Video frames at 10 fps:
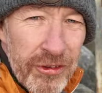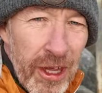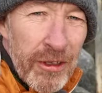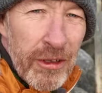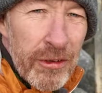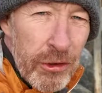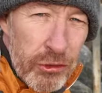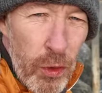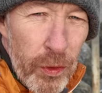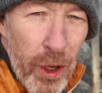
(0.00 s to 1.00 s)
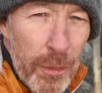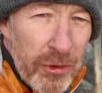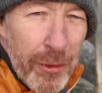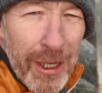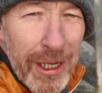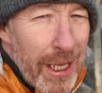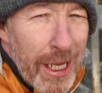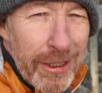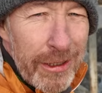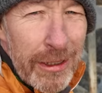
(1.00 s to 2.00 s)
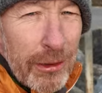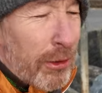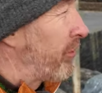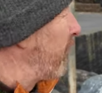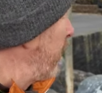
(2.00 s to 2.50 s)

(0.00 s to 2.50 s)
sent the drone up as well, and it looks